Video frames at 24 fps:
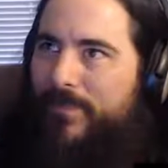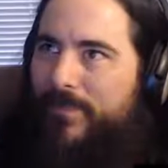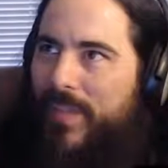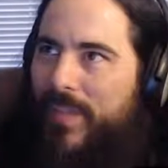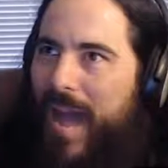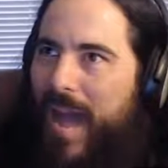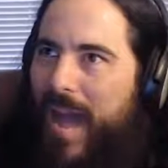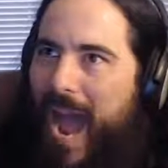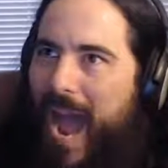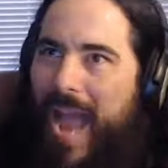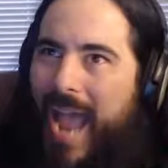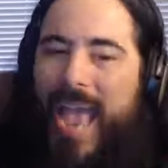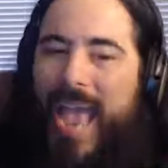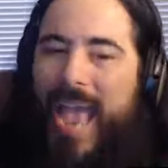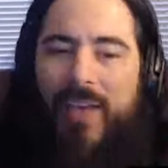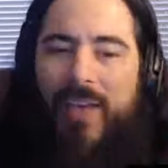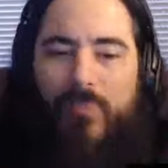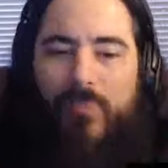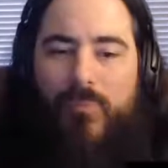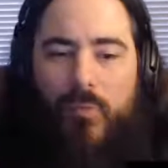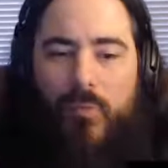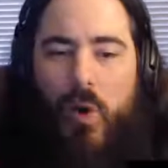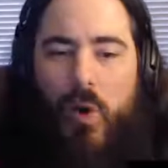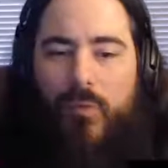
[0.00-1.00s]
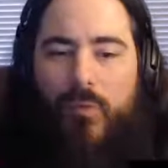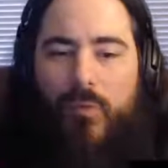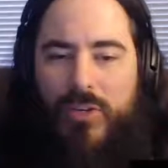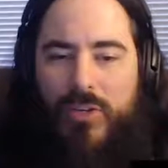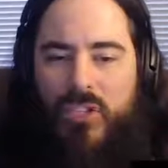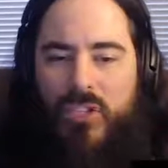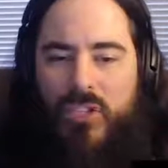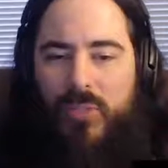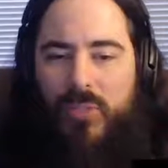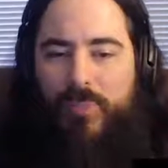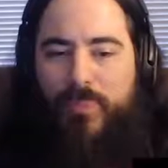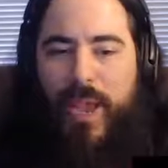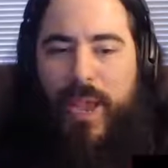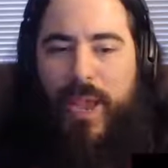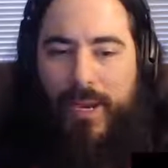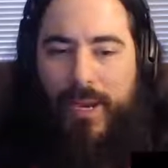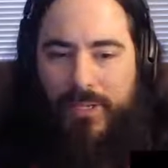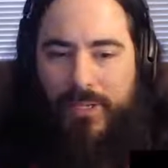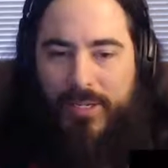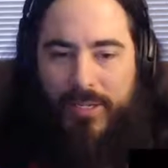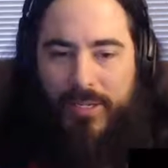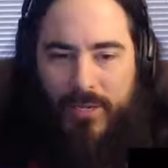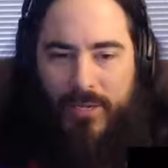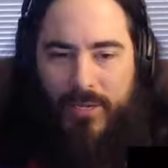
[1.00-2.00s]
I have more
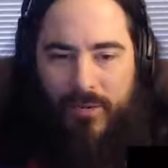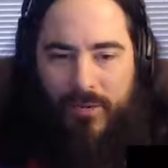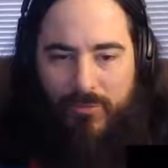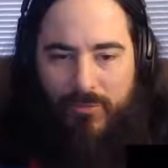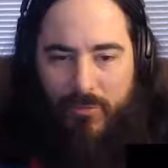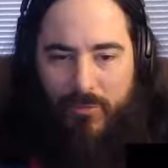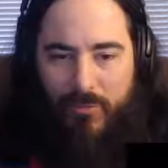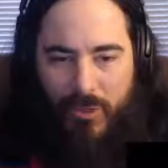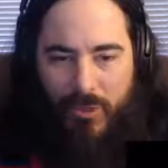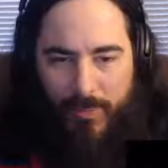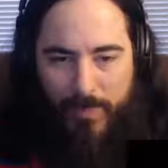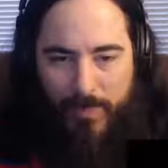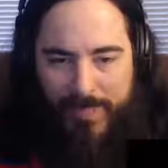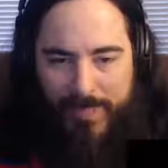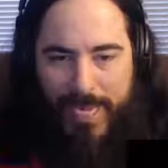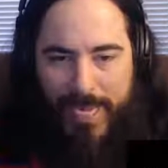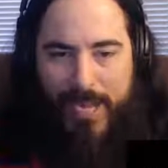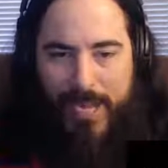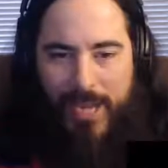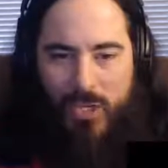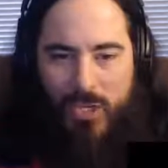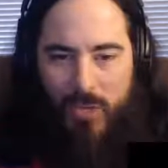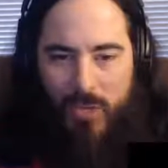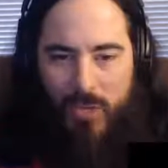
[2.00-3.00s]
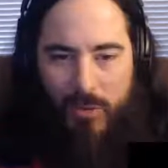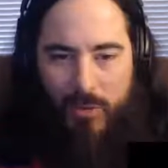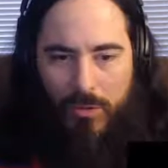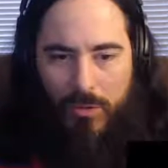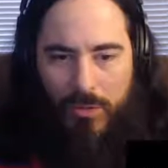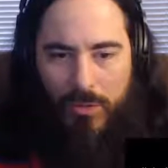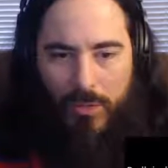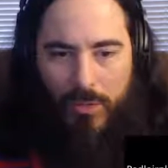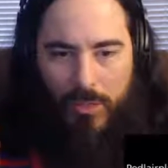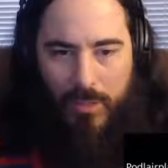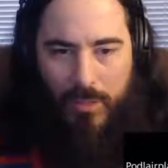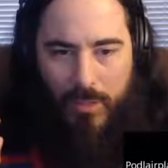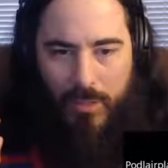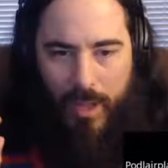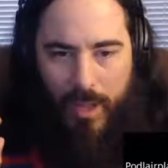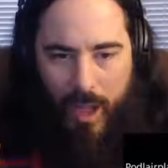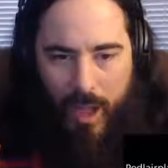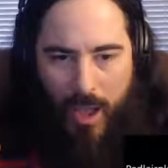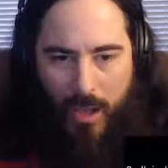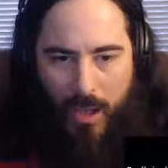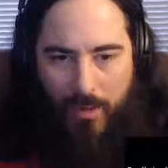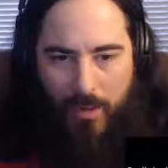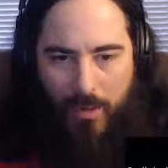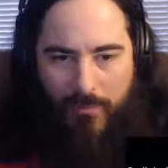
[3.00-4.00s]
respect for the potential
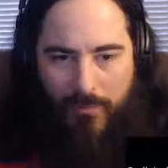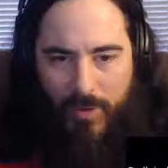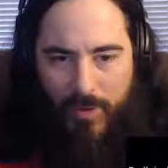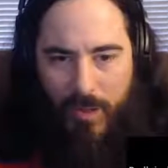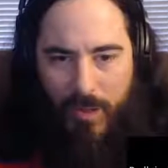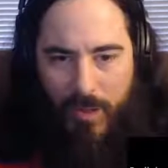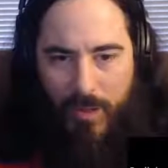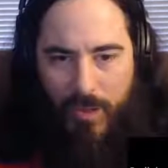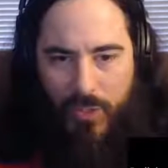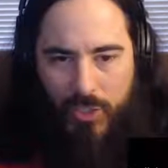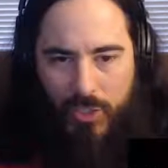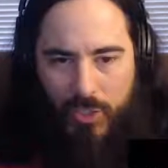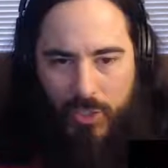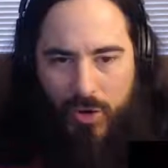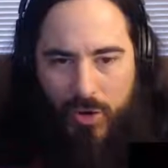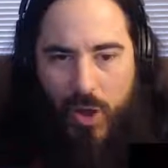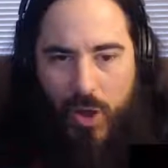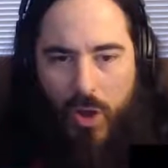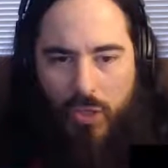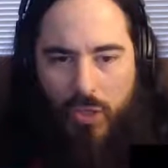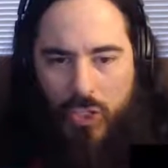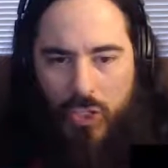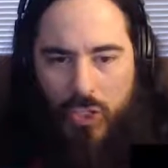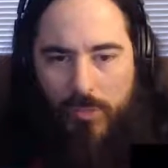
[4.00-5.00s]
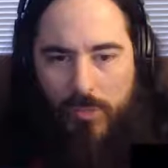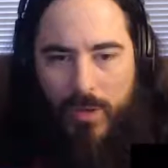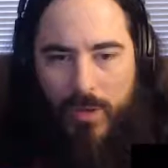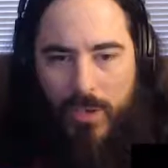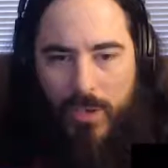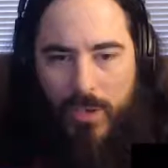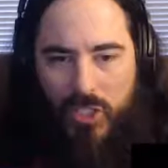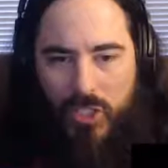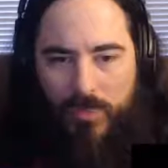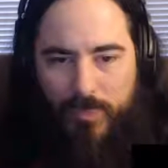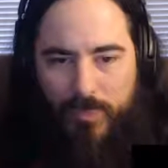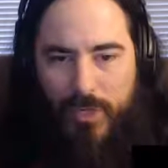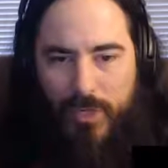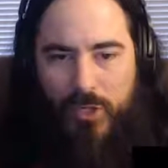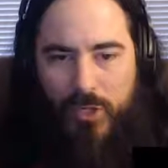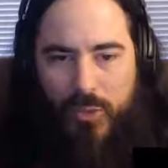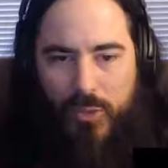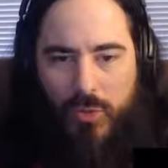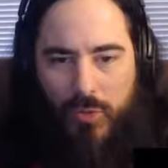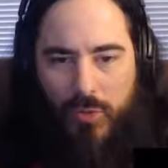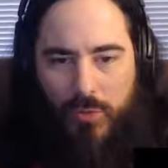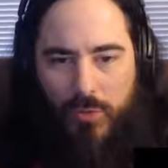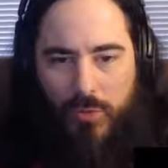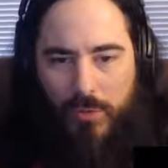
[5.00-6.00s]
of strong
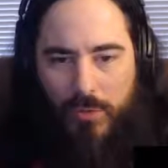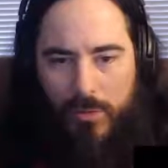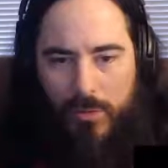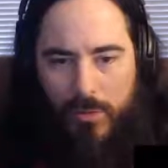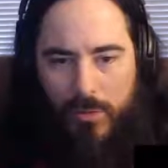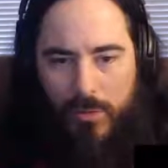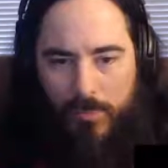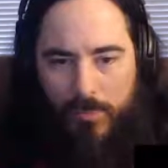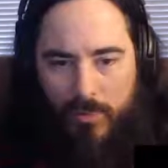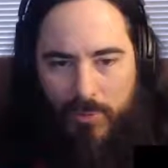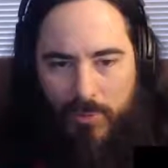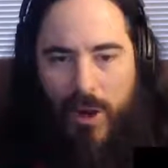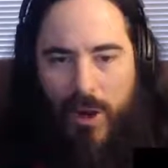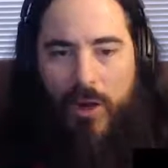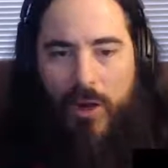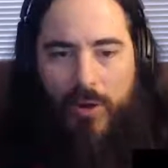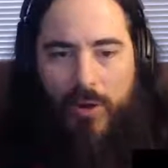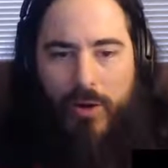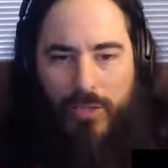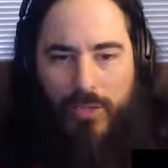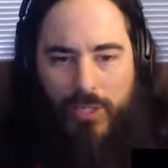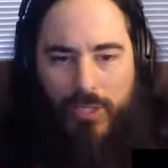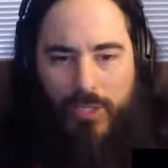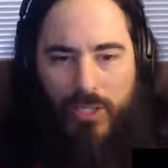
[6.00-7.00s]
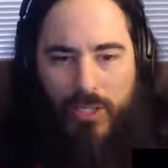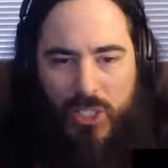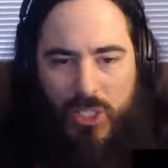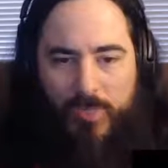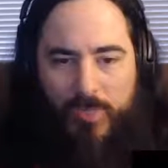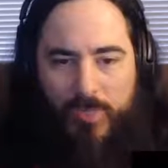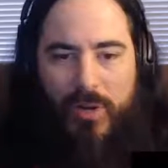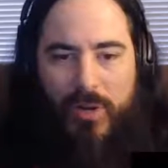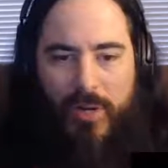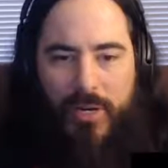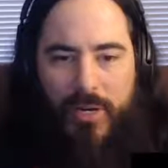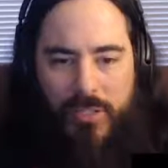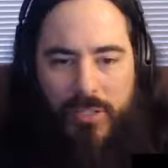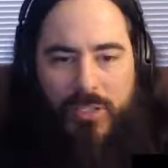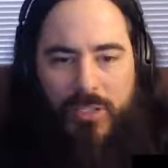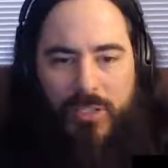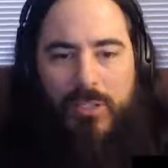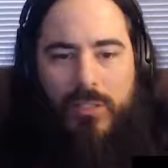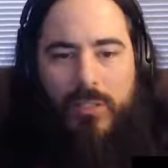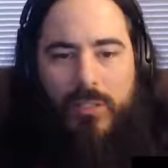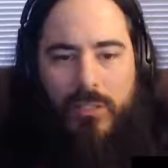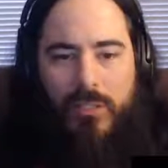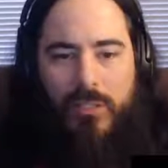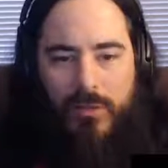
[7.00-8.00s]
spiritual progress experience
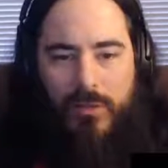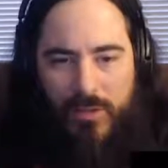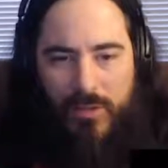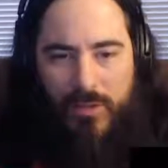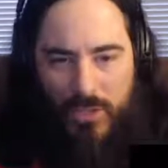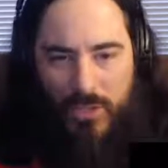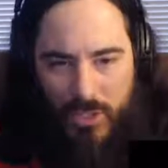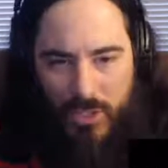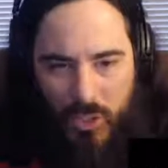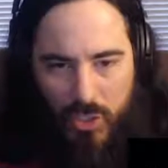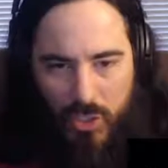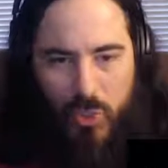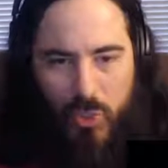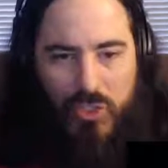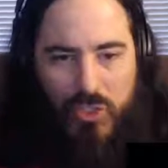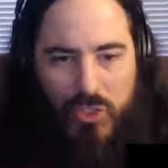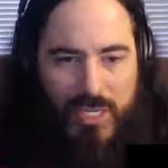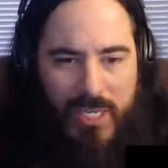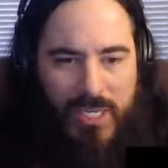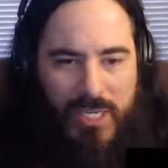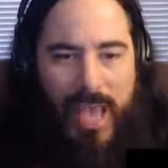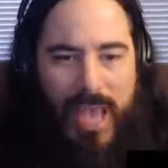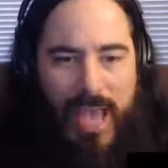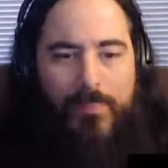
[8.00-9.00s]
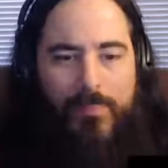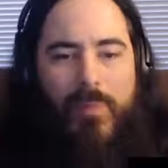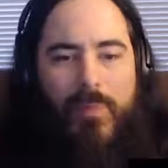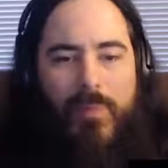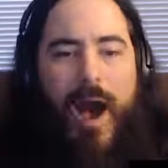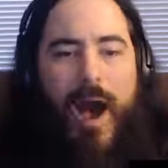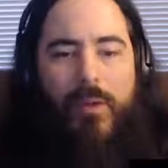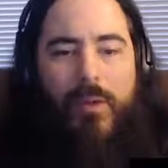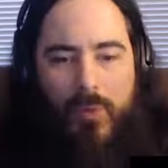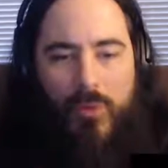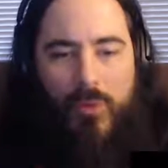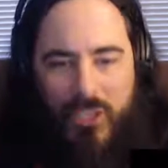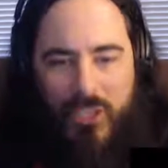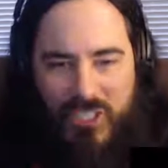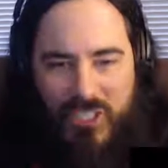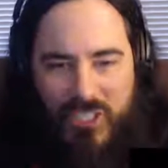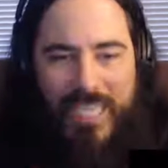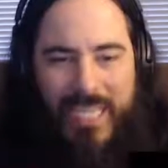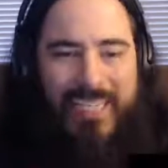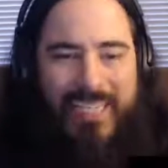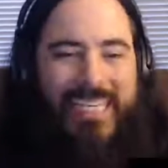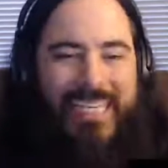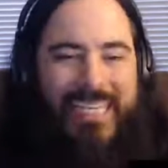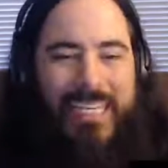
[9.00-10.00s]
using that model, seeing
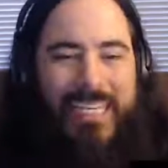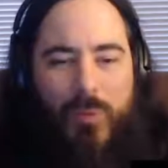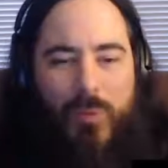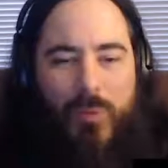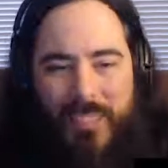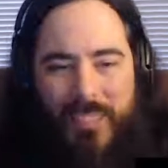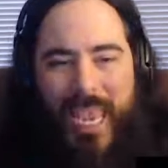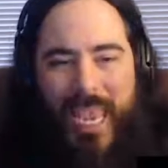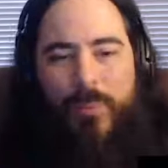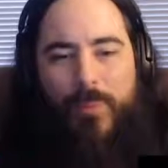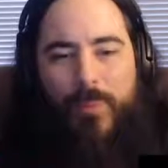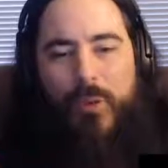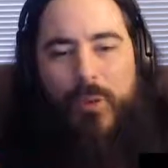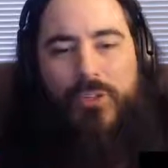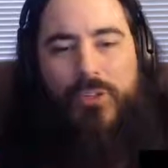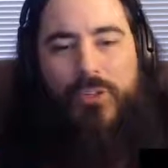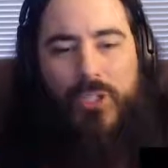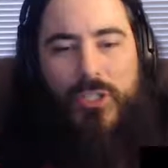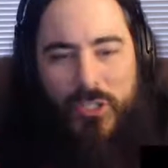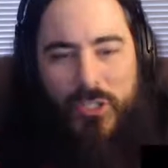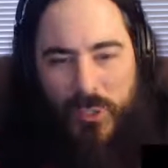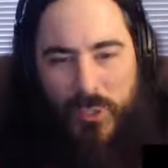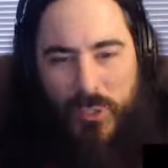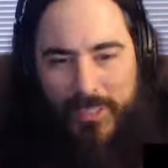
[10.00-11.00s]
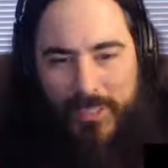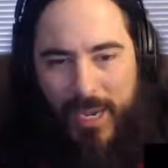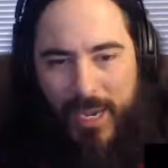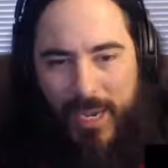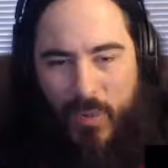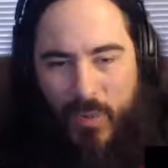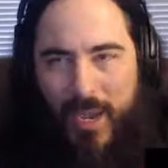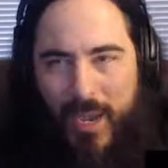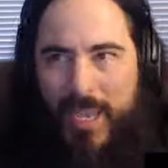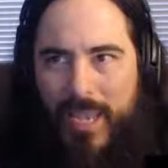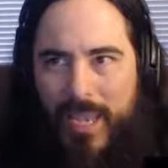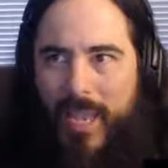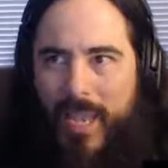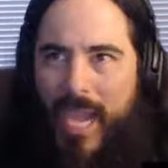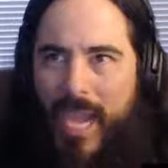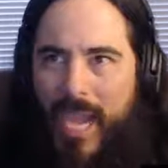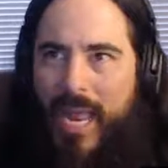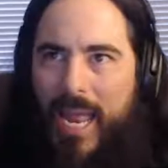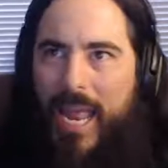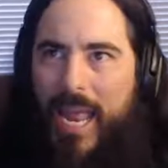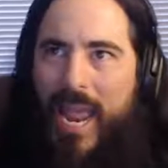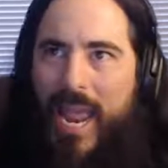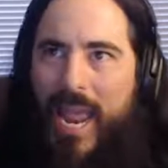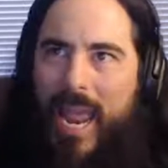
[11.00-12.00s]
that he was able to do it that way.
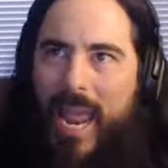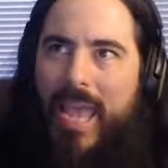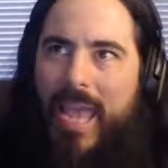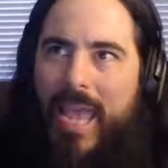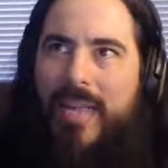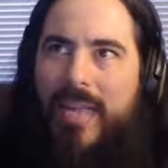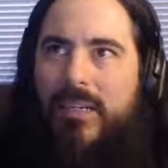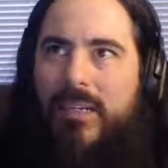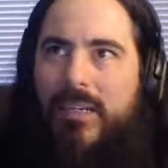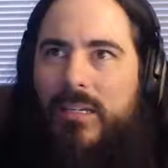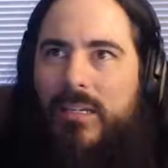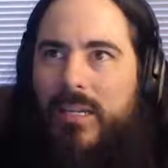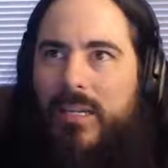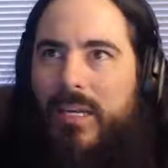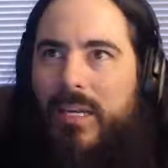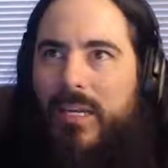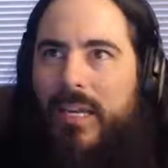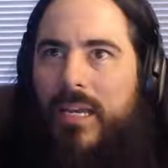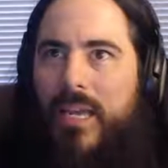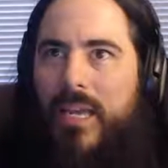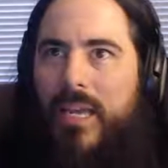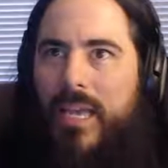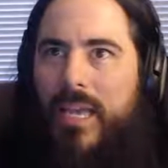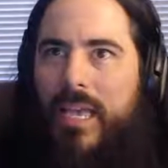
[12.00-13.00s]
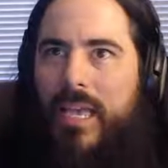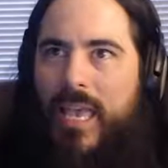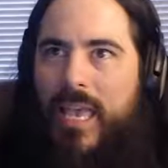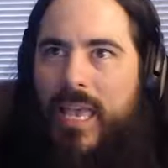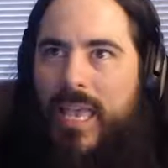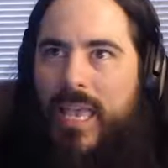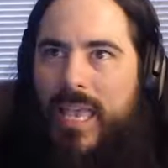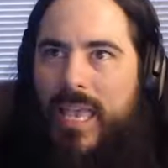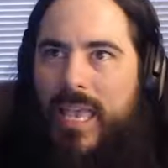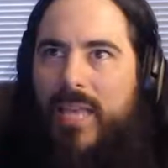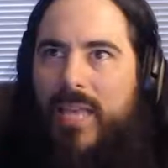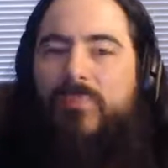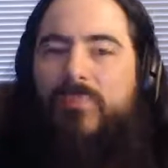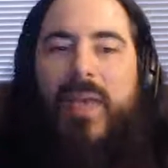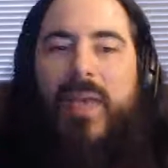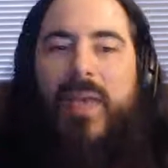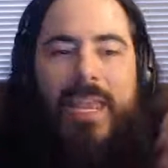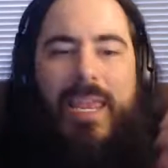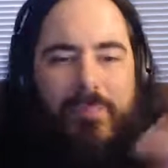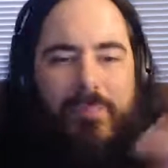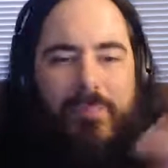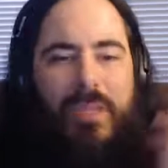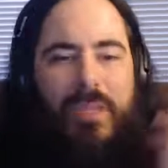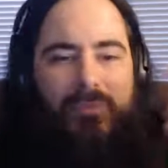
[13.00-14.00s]
And it
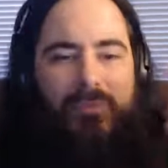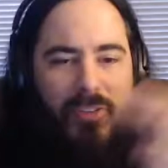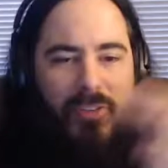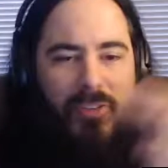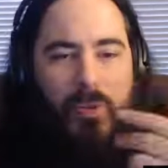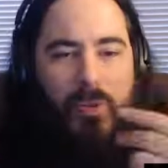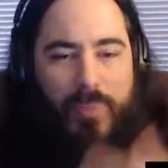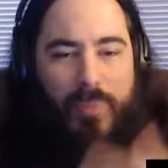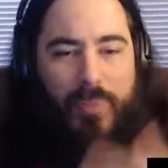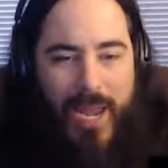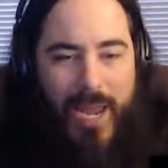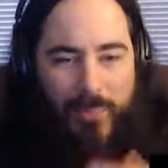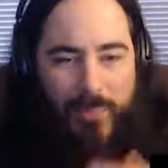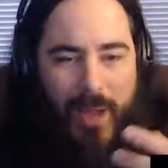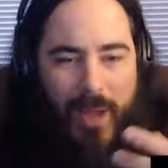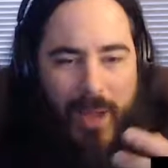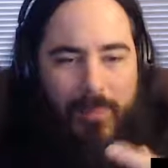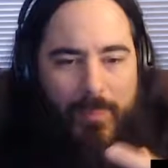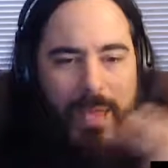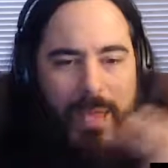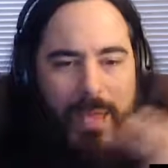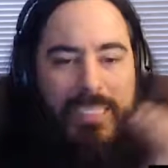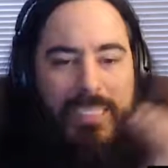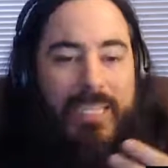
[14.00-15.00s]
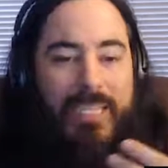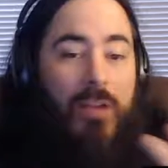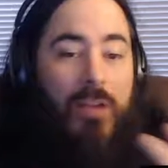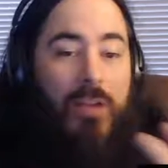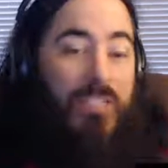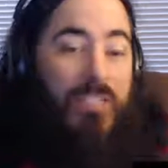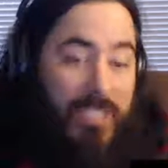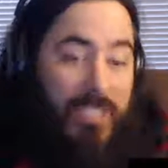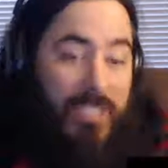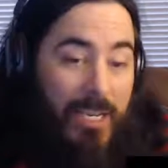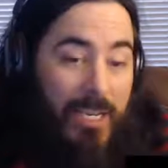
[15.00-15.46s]
made me feel better about myself still,